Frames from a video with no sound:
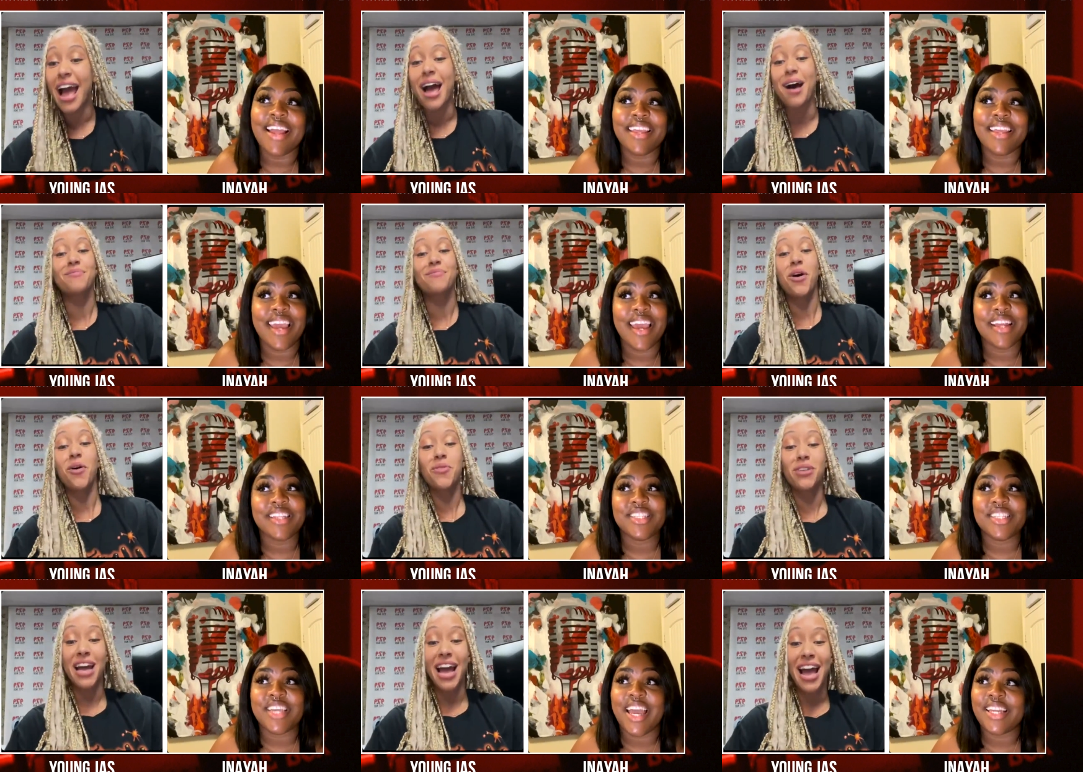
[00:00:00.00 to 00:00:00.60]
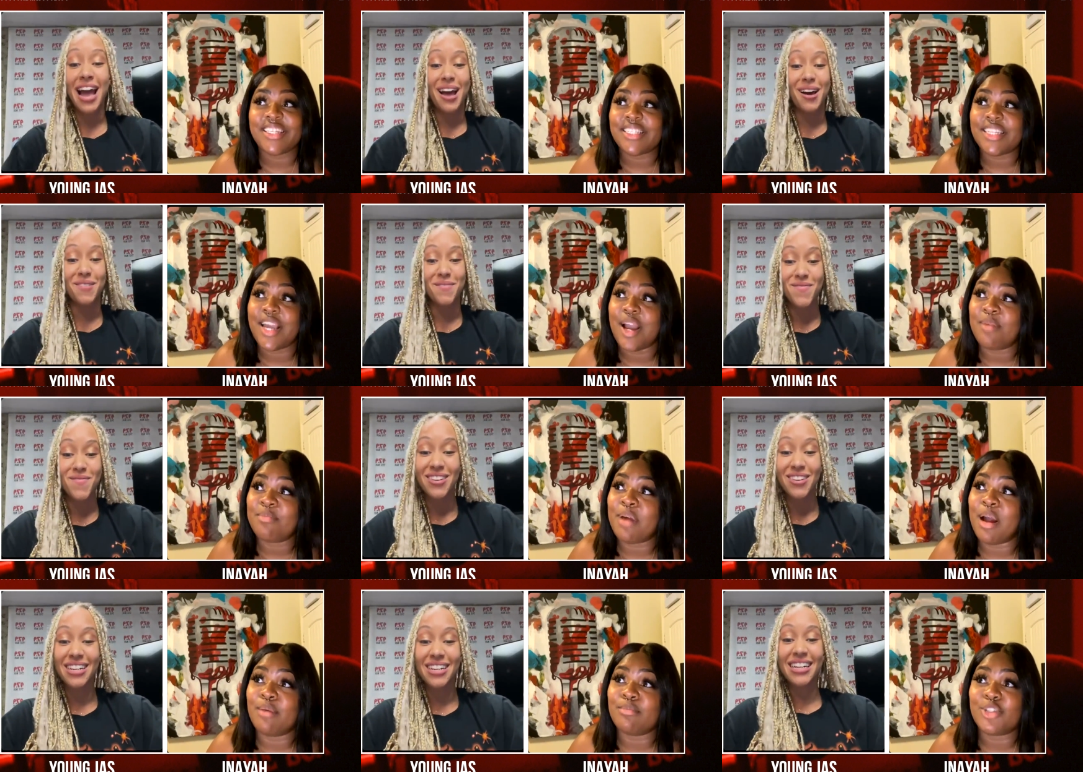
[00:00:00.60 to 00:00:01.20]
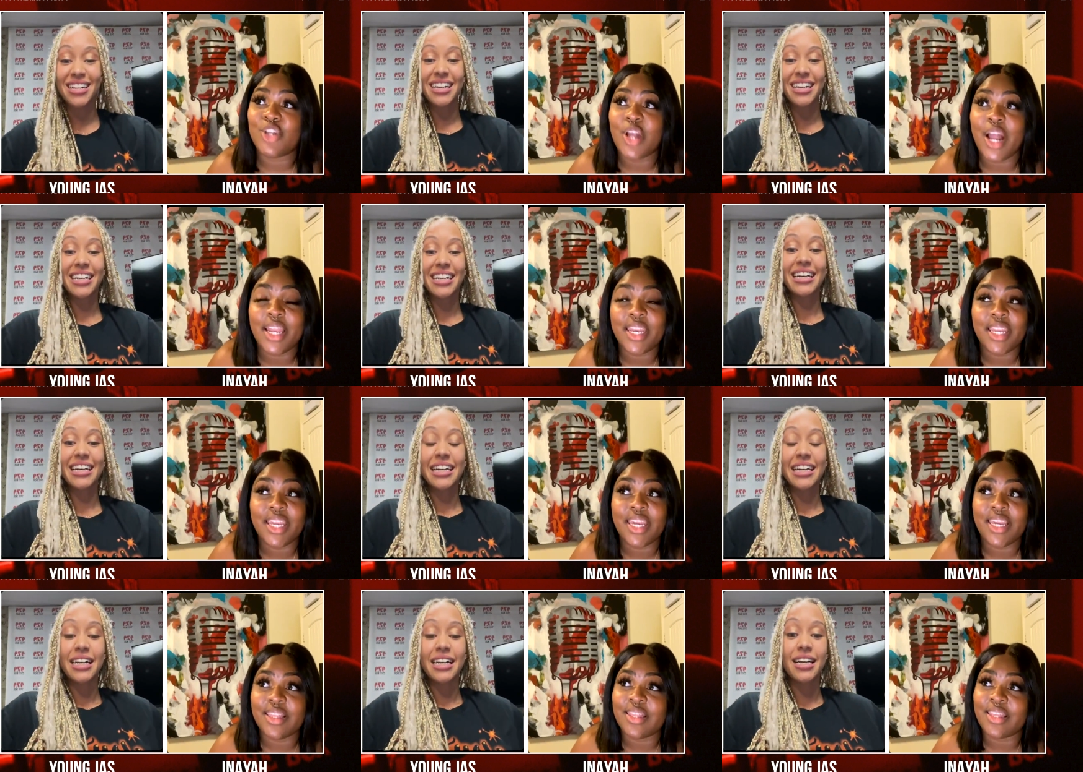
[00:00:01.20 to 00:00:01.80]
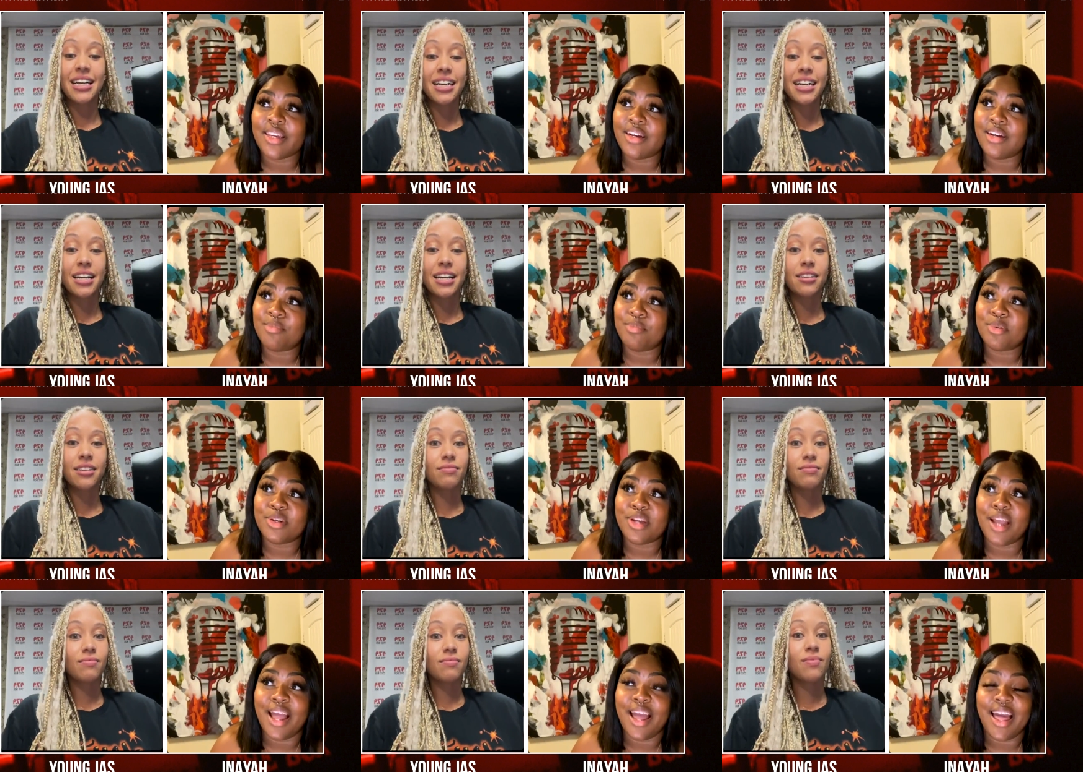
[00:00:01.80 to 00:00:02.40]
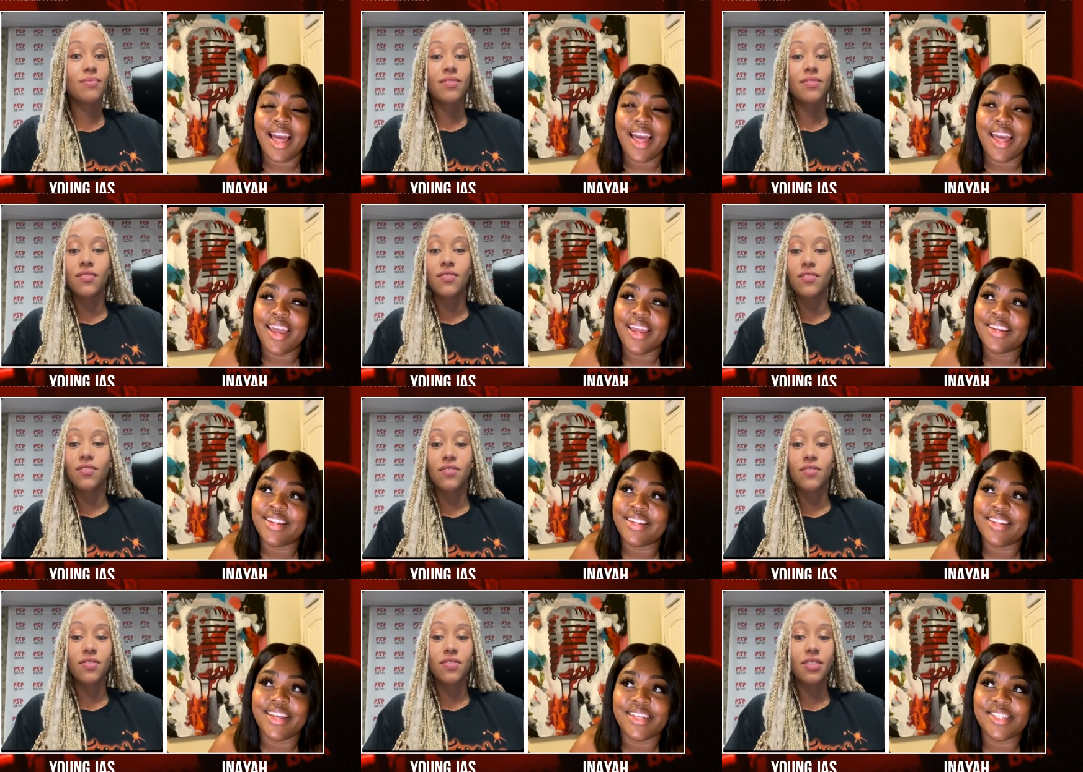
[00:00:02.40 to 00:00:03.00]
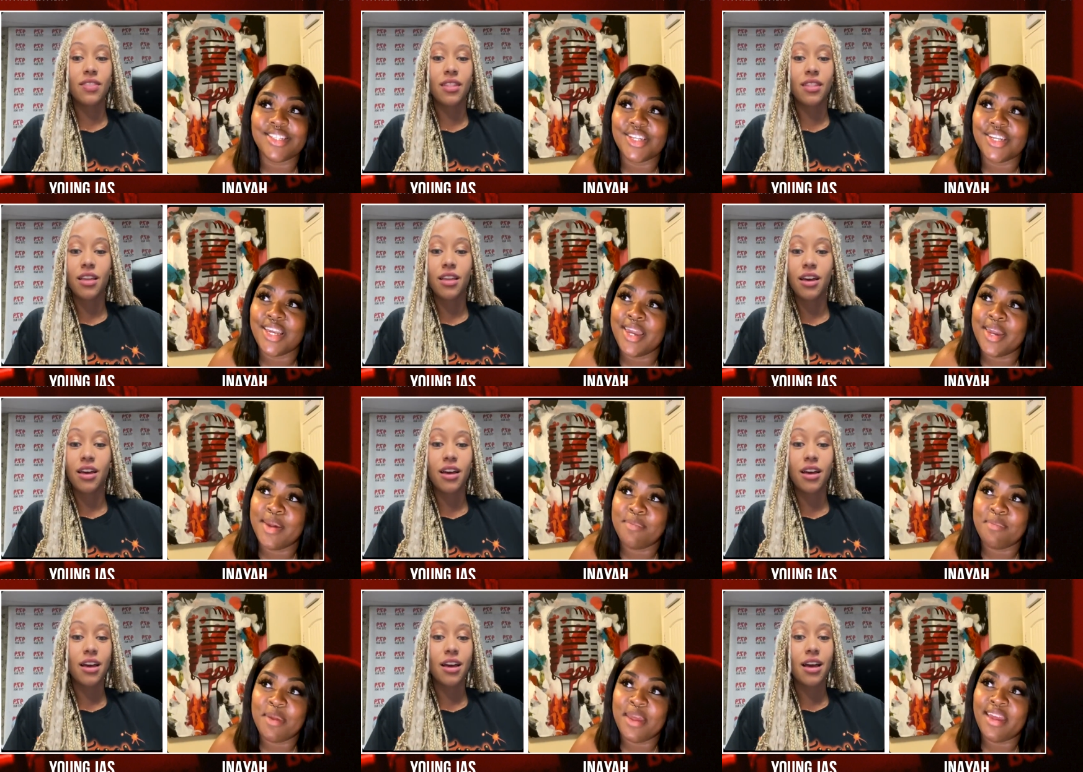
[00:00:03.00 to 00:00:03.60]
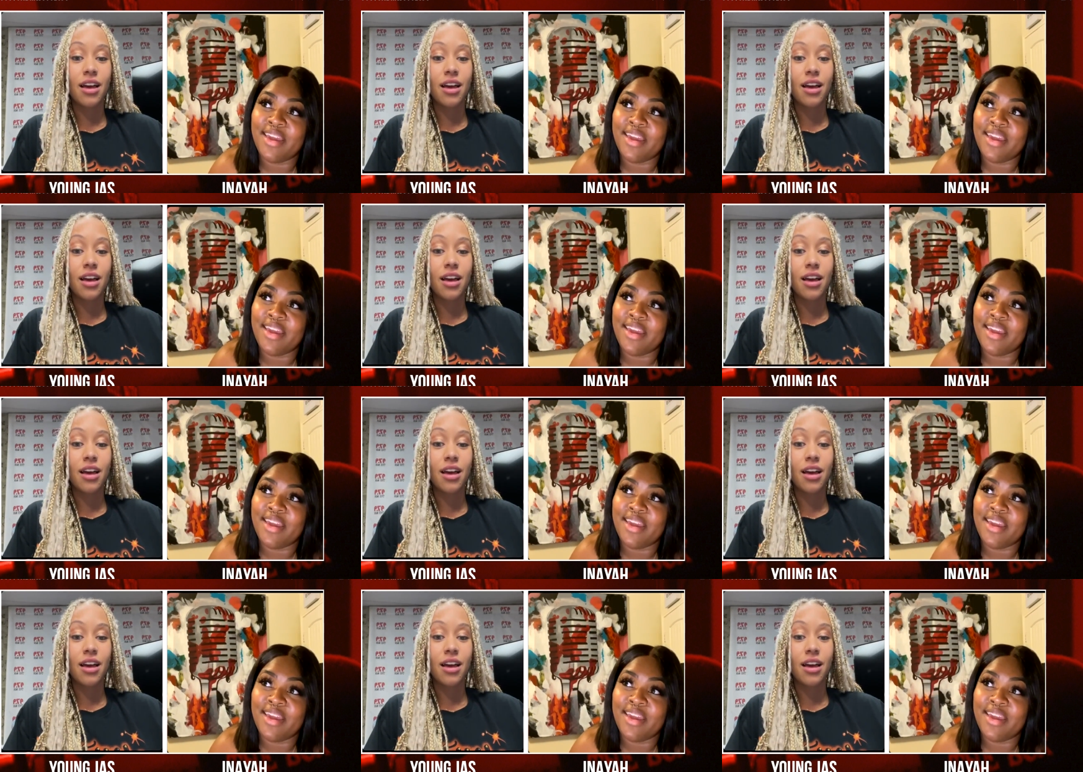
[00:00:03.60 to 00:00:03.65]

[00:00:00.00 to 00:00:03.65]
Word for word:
Speaker 1: yet, Jazzy. I'm I'm trying to get there, but I, I ain't a legend yet, man.